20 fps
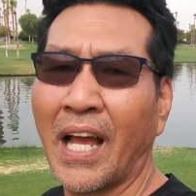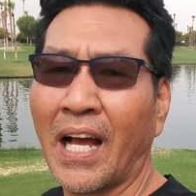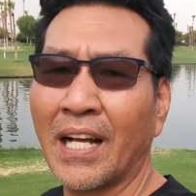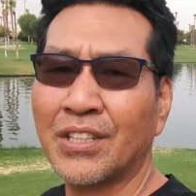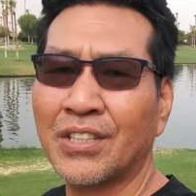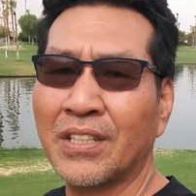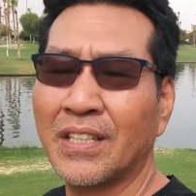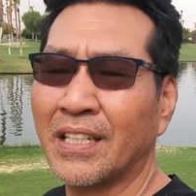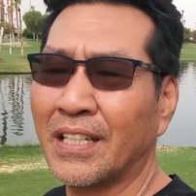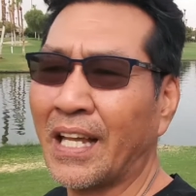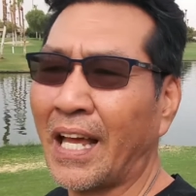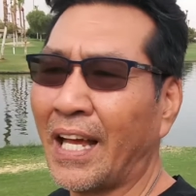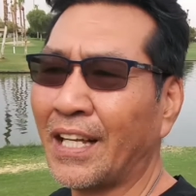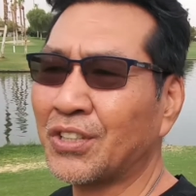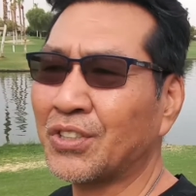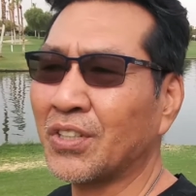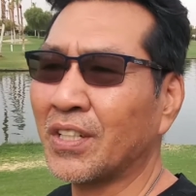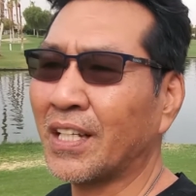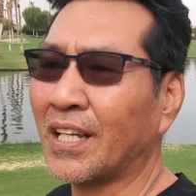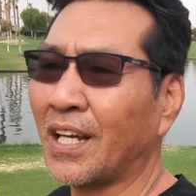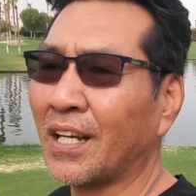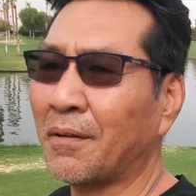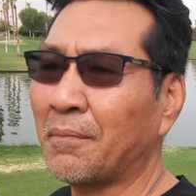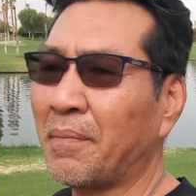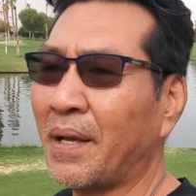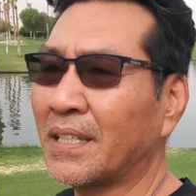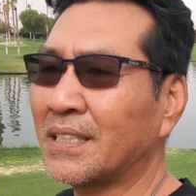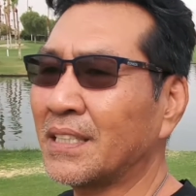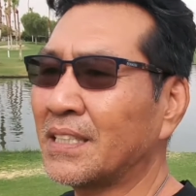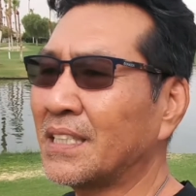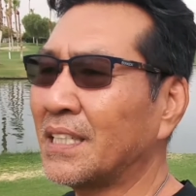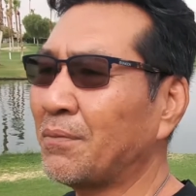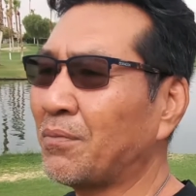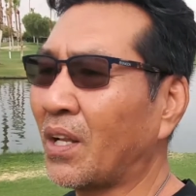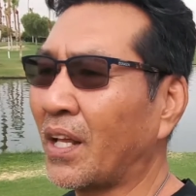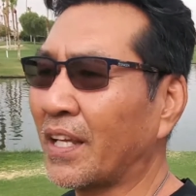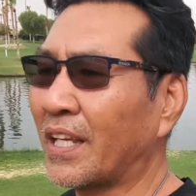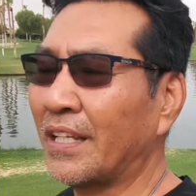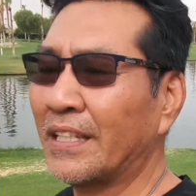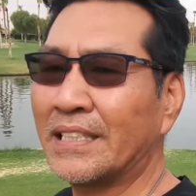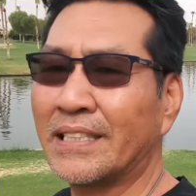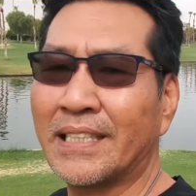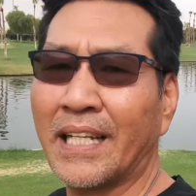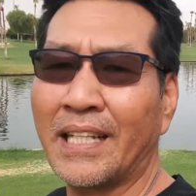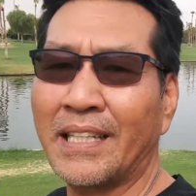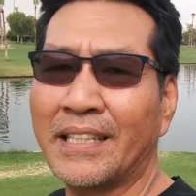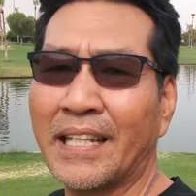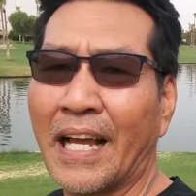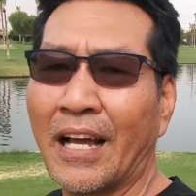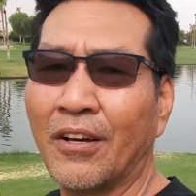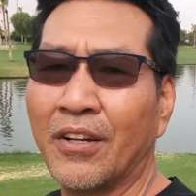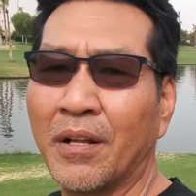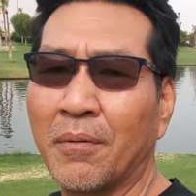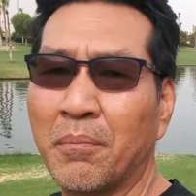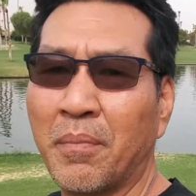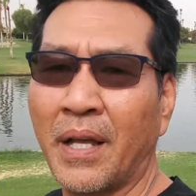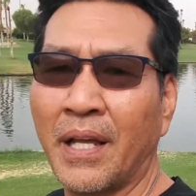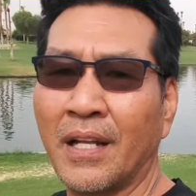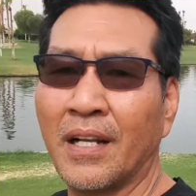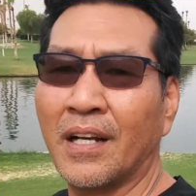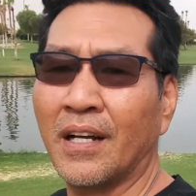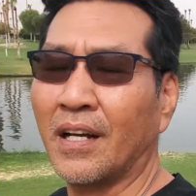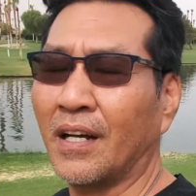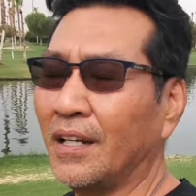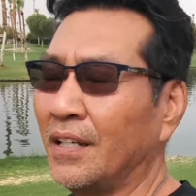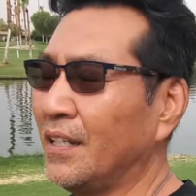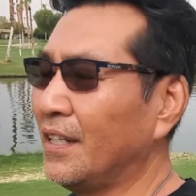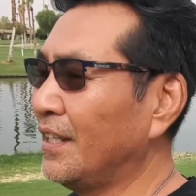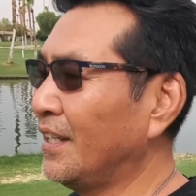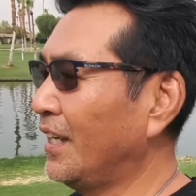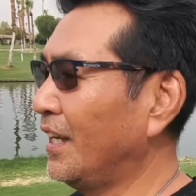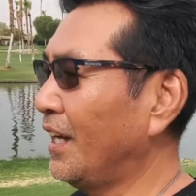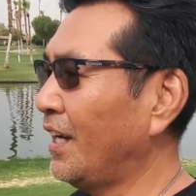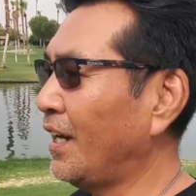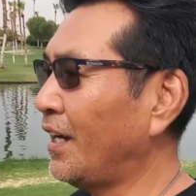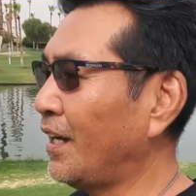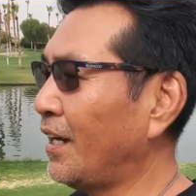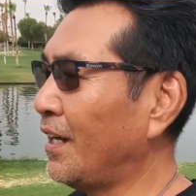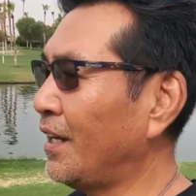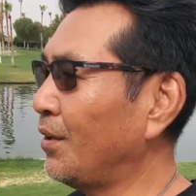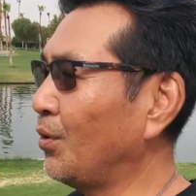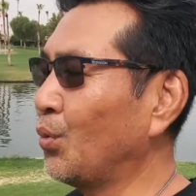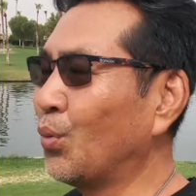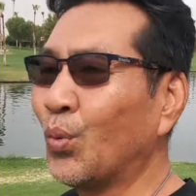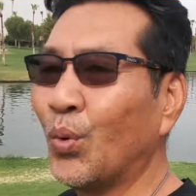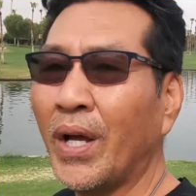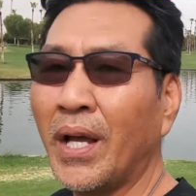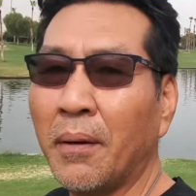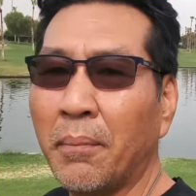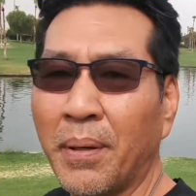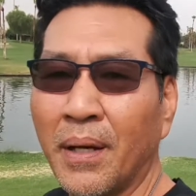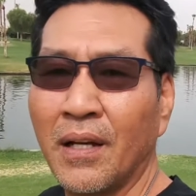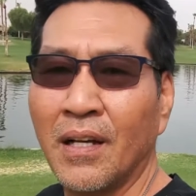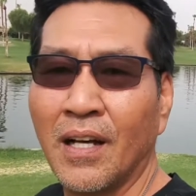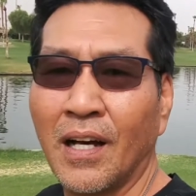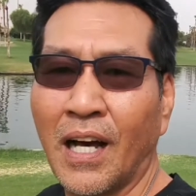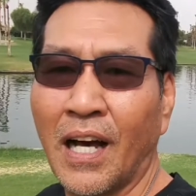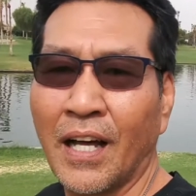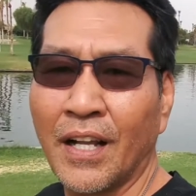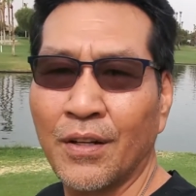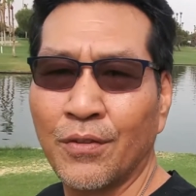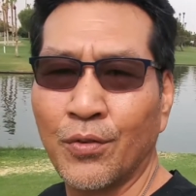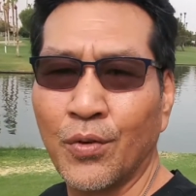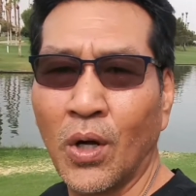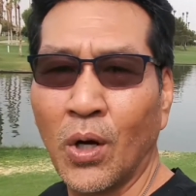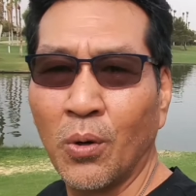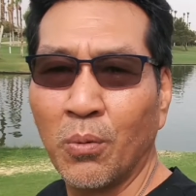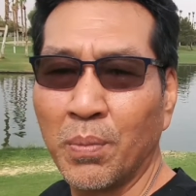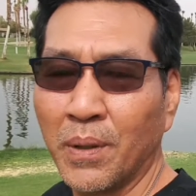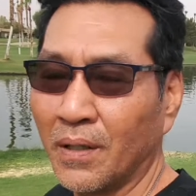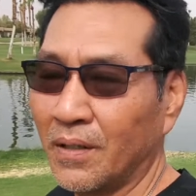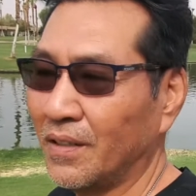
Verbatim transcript: act, he actually kind of makes it seem like he sat down and made a, a whip out of rope,